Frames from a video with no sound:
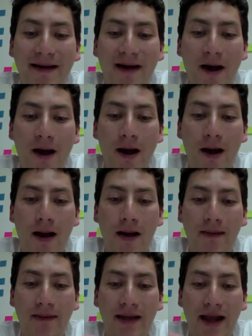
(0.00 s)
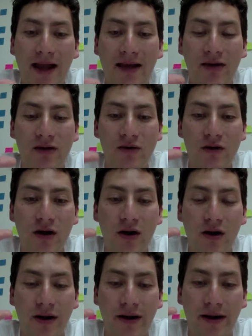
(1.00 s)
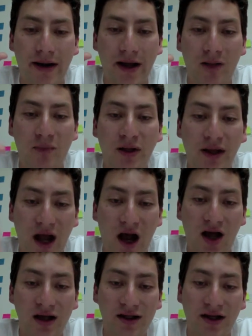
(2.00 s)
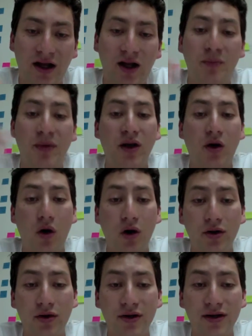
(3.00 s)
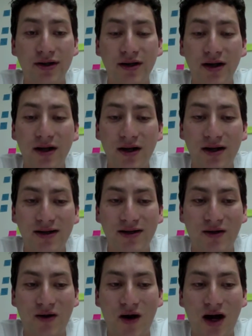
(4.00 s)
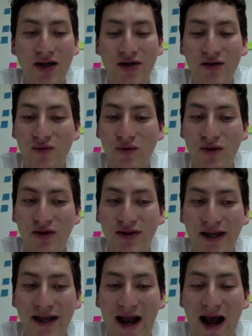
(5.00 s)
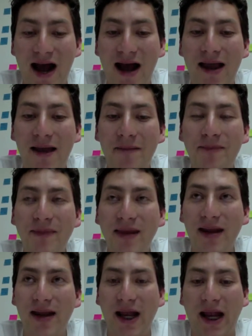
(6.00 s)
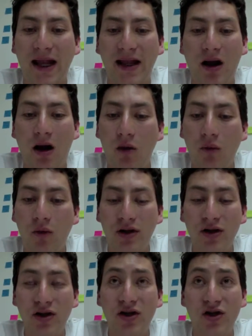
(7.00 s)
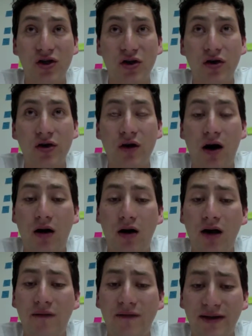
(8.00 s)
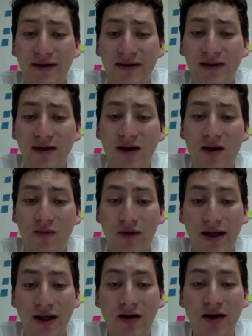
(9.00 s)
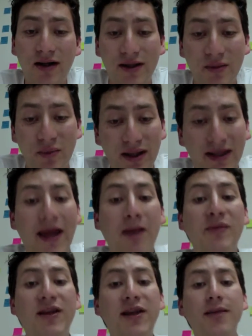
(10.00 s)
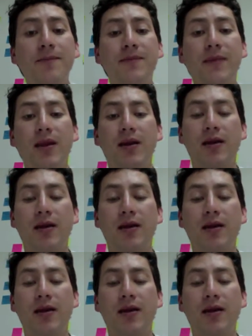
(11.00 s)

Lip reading: That you are helping us, helping others. So I just want to say hi, and I wanted to show you our office. Right now it's a bit empty,